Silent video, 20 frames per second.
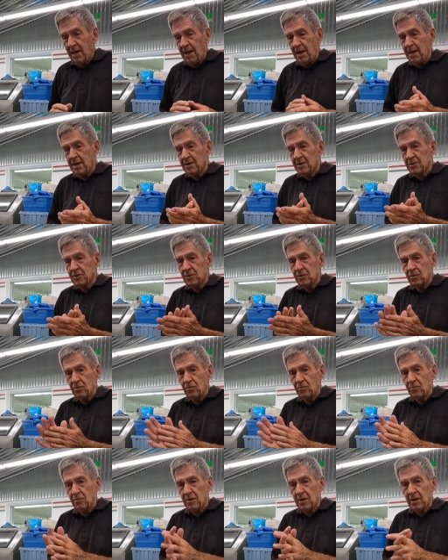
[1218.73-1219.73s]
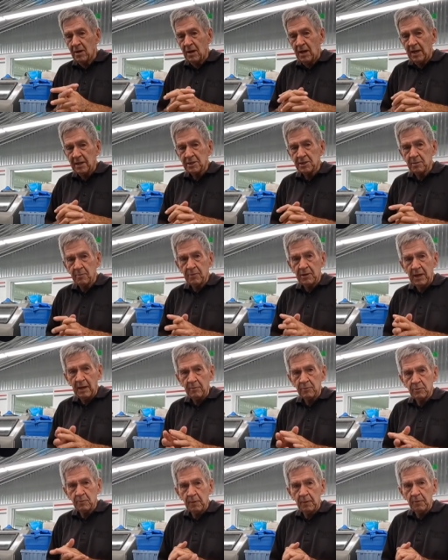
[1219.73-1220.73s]
And to, like,
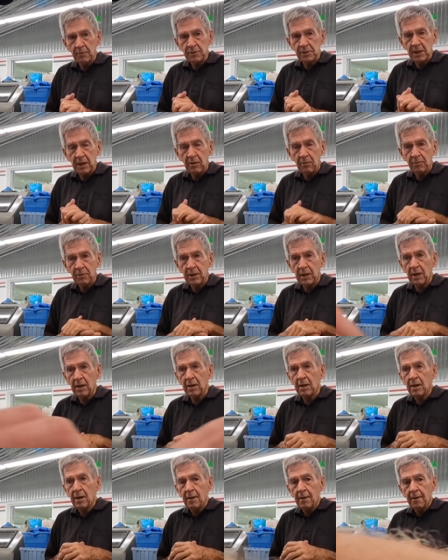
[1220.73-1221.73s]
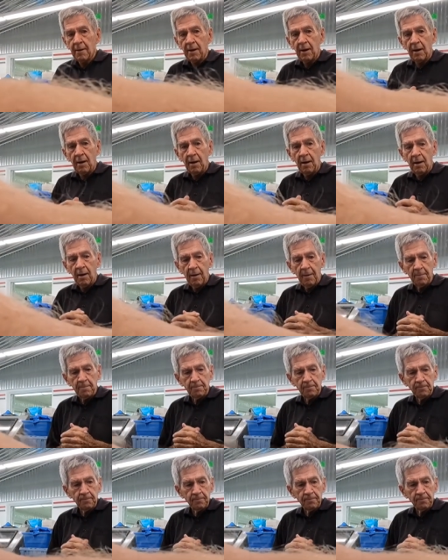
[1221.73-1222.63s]
sometimes people say, okay, uh,